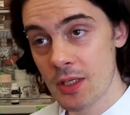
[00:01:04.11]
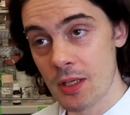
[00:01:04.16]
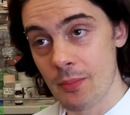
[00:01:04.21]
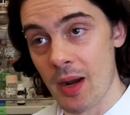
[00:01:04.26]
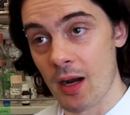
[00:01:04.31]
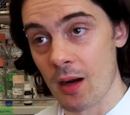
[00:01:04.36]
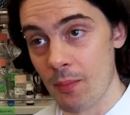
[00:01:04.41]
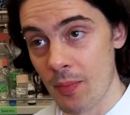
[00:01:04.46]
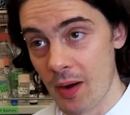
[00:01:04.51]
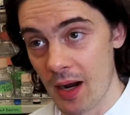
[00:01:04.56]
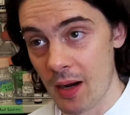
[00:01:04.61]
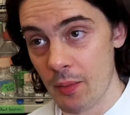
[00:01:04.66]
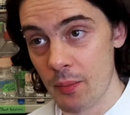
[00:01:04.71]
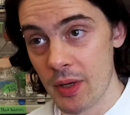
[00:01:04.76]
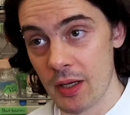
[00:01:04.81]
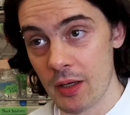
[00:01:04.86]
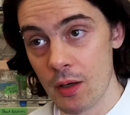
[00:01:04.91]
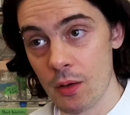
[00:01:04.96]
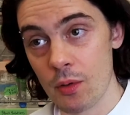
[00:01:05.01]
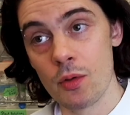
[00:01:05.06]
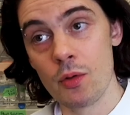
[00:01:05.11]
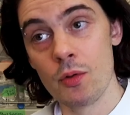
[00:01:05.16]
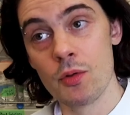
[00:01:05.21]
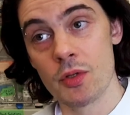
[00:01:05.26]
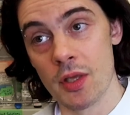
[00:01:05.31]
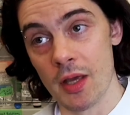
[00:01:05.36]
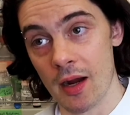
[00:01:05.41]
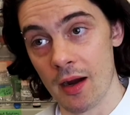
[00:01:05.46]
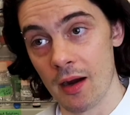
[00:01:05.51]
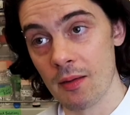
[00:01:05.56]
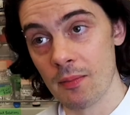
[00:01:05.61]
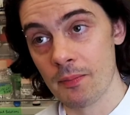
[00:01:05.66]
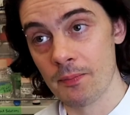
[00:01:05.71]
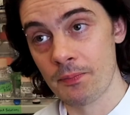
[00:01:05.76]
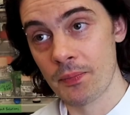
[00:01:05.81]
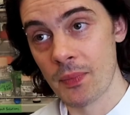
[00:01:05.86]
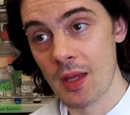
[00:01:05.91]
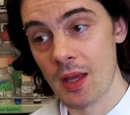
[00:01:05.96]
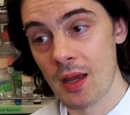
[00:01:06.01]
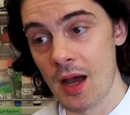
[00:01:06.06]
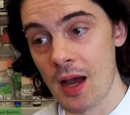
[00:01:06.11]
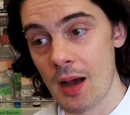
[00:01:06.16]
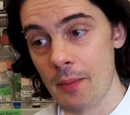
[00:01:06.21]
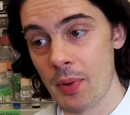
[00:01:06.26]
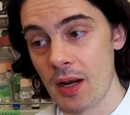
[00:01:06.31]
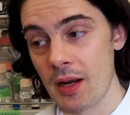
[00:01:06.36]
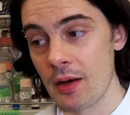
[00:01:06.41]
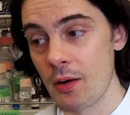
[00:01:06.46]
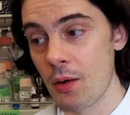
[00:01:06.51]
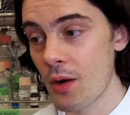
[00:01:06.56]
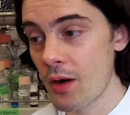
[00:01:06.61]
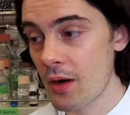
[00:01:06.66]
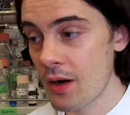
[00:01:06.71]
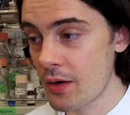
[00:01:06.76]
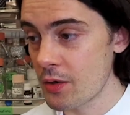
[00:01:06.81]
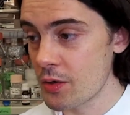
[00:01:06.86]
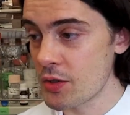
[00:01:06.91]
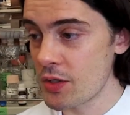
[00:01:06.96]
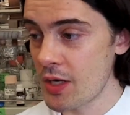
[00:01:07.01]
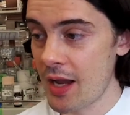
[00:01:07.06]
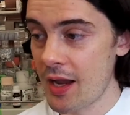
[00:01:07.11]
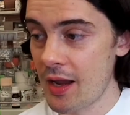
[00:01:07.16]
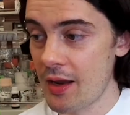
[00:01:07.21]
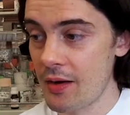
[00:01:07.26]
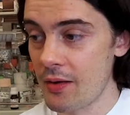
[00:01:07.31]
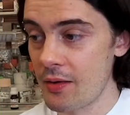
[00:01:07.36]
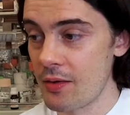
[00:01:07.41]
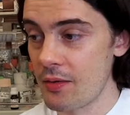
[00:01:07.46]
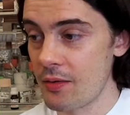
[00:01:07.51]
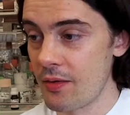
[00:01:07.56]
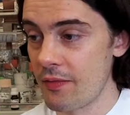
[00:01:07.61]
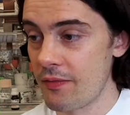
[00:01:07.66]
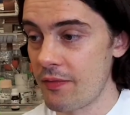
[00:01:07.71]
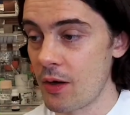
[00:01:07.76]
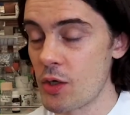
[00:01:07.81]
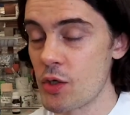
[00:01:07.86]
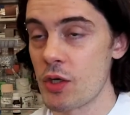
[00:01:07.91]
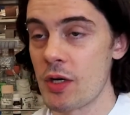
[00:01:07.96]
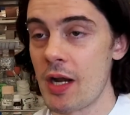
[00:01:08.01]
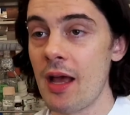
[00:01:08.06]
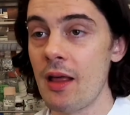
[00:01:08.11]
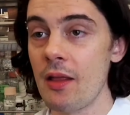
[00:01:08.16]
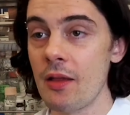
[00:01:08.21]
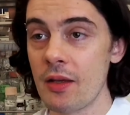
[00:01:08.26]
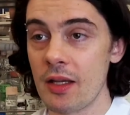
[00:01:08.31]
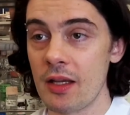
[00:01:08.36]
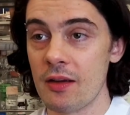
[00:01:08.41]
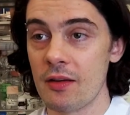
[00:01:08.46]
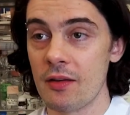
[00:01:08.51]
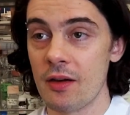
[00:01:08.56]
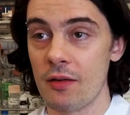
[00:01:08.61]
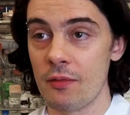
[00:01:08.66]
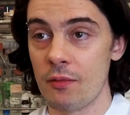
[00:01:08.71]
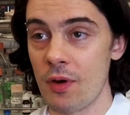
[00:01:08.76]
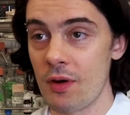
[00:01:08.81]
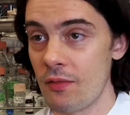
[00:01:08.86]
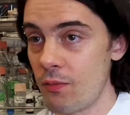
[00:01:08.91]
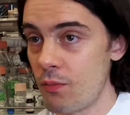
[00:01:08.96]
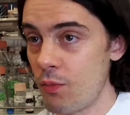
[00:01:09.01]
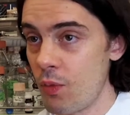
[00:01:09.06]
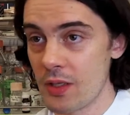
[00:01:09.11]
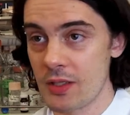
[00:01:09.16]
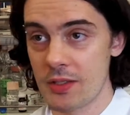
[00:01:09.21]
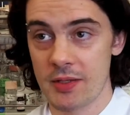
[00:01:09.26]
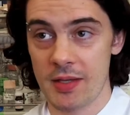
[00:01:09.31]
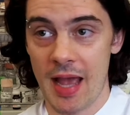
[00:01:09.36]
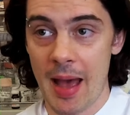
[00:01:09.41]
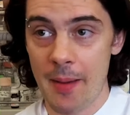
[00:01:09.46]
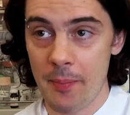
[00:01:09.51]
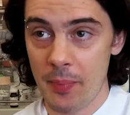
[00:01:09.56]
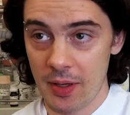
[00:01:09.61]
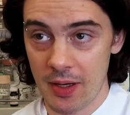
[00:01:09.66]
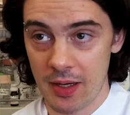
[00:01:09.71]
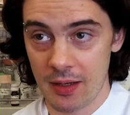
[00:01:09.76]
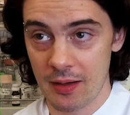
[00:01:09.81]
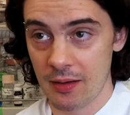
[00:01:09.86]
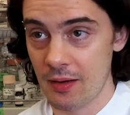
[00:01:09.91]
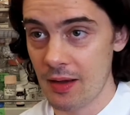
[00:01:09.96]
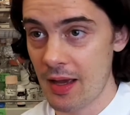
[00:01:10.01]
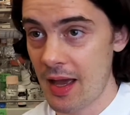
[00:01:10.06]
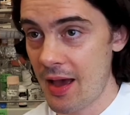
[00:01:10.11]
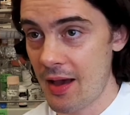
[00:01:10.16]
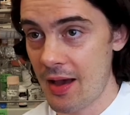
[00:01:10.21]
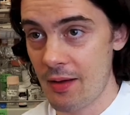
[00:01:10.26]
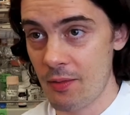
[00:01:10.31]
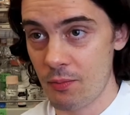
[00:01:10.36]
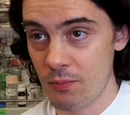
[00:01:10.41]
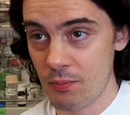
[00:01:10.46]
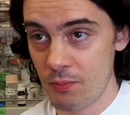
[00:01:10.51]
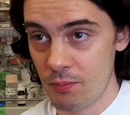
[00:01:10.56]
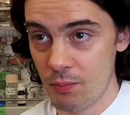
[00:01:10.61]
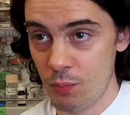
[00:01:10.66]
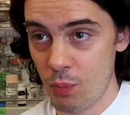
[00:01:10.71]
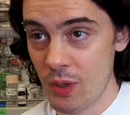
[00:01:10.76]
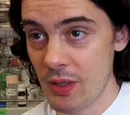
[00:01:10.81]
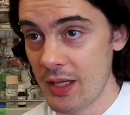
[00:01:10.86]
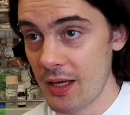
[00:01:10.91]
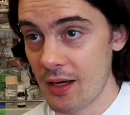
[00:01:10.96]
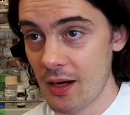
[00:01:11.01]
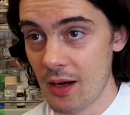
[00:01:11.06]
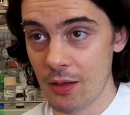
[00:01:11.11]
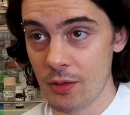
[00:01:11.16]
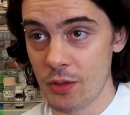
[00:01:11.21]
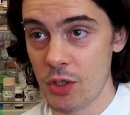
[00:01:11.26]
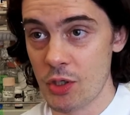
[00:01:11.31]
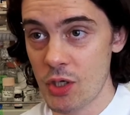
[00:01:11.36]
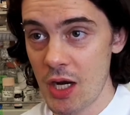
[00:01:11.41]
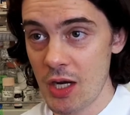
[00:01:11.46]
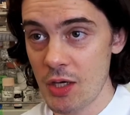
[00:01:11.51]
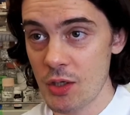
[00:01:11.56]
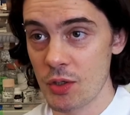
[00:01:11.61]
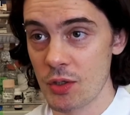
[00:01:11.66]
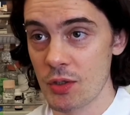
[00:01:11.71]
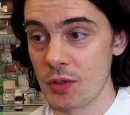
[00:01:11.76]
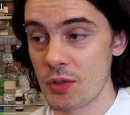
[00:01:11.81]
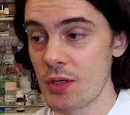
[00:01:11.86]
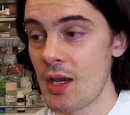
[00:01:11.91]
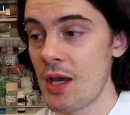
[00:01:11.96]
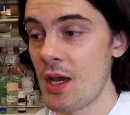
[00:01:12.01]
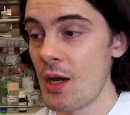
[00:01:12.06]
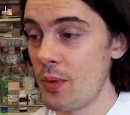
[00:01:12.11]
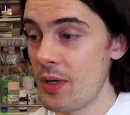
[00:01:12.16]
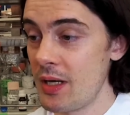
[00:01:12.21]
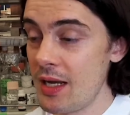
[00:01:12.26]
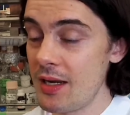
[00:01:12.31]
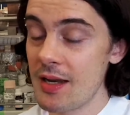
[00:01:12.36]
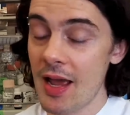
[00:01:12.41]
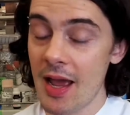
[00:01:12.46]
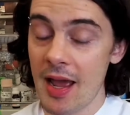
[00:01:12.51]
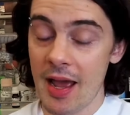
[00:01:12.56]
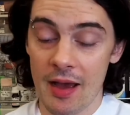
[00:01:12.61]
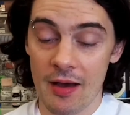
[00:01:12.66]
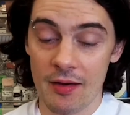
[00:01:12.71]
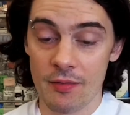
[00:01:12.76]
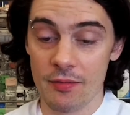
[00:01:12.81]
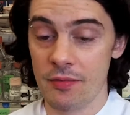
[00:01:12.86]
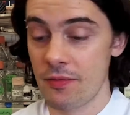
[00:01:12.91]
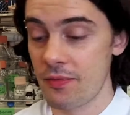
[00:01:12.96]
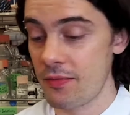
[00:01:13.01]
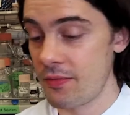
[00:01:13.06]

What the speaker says: the microbiome, we can know who's there, but in order to understand the functionality of what's happening when the ecology changes, we need to have